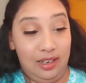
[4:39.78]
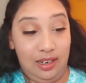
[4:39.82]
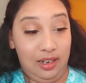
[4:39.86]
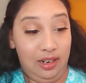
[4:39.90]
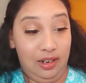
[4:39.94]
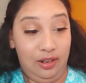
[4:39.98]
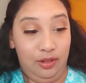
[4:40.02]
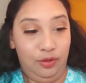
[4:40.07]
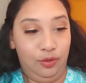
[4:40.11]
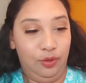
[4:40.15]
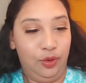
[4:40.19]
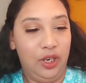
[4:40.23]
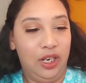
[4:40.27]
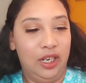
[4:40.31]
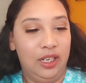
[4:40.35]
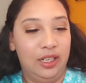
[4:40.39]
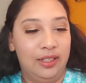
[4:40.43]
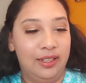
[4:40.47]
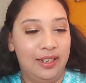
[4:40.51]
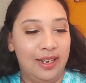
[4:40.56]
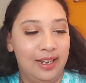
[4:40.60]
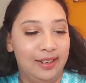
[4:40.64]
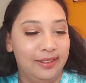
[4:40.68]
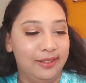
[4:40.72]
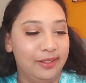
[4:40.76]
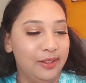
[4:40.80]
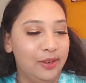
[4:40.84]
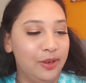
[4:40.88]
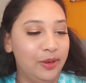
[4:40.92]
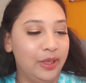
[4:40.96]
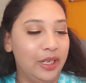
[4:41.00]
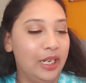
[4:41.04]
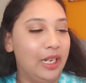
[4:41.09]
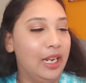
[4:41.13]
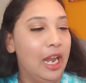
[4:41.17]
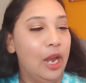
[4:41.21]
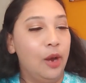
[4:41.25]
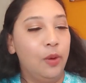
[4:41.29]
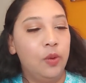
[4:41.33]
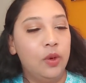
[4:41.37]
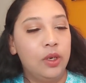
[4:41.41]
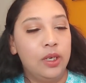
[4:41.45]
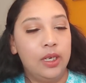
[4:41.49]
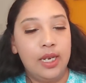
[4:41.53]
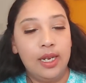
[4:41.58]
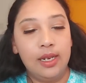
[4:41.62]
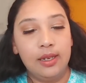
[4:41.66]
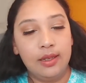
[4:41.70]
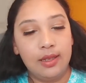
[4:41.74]
Really not. Okay, our
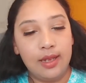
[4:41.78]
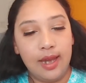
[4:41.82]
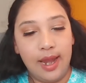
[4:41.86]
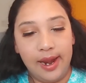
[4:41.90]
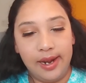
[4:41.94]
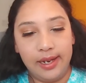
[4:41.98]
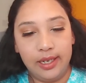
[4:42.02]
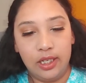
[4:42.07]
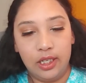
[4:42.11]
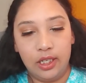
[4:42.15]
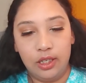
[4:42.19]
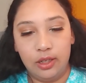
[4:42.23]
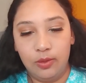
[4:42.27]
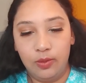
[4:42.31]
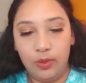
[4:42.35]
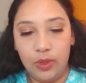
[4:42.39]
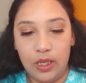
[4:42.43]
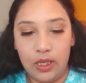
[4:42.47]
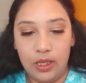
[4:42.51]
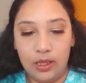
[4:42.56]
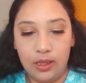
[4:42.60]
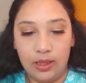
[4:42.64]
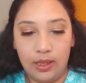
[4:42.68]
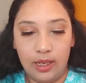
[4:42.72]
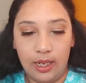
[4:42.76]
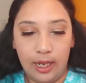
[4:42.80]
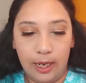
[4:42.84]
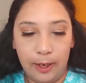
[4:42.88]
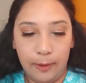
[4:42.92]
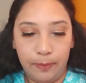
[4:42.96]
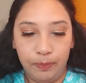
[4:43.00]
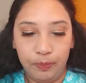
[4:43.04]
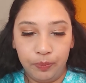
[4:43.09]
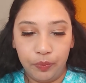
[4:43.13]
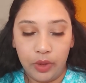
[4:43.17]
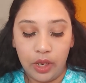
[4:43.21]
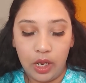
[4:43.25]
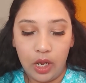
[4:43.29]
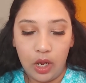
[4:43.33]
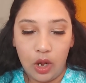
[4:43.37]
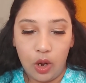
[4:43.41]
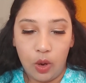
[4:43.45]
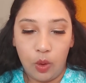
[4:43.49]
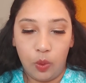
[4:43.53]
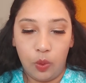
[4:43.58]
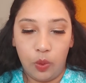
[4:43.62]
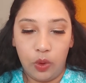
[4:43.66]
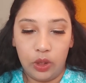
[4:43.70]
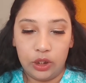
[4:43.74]
next item is a
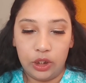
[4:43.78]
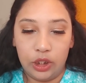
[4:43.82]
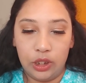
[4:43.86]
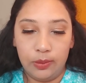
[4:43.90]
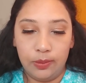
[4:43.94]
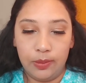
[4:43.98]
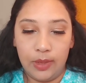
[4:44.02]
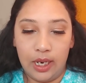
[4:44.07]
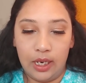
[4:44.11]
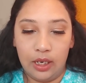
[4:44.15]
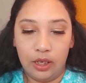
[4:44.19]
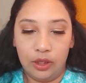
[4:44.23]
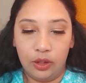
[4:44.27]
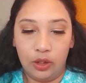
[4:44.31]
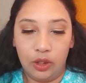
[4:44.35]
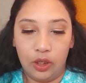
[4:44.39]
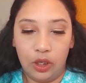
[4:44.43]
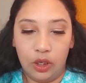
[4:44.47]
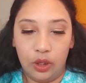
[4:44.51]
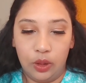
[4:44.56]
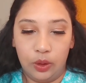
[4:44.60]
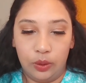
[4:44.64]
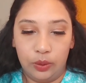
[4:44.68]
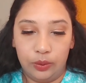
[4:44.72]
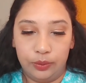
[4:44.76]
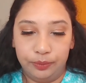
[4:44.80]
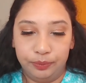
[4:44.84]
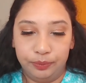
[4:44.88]
watermelon glue.